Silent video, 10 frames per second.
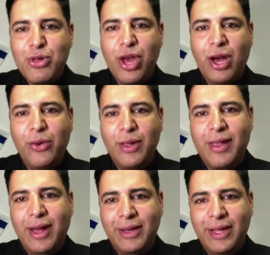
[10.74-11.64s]
Shahar
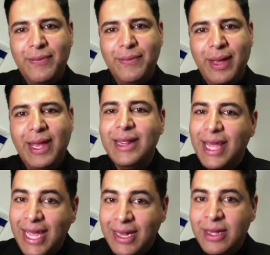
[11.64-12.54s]
Azani, and
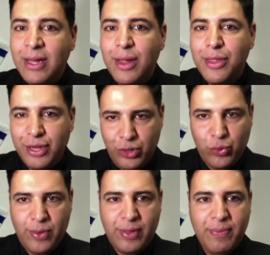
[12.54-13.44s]
in the
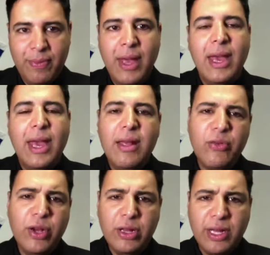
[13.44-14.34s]
news.
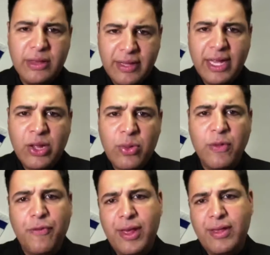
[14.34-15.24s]
Israel continues to
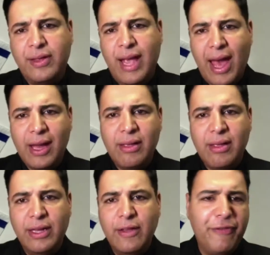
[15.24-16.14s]
face attacks
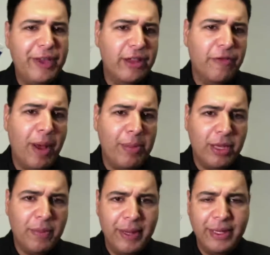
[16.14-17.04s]
in the field of
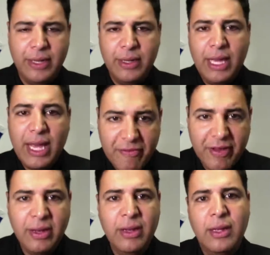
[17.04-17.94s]
public opinion,
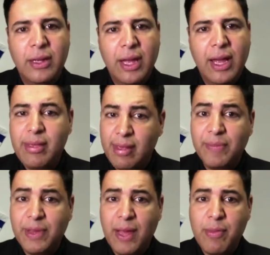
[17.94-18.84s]
even and
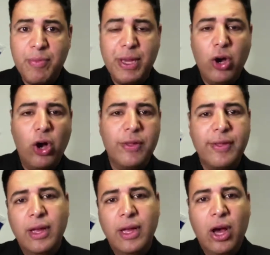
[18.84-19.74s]
sometimes
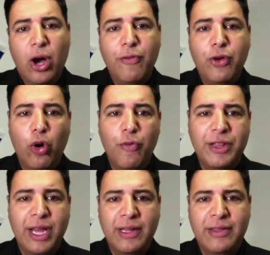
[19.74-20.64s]
because of
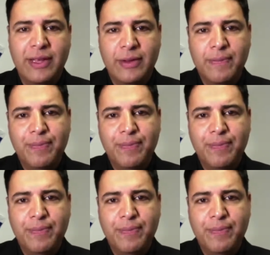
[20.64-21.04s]
COVID 19.